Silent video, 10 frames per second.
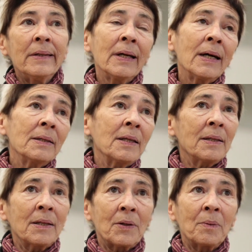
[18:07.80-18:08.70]
and
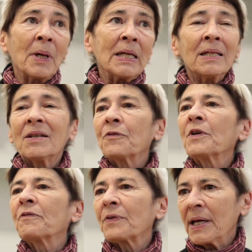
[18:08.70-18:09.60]
then there are many
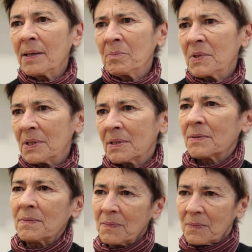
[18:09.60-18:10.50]
different frames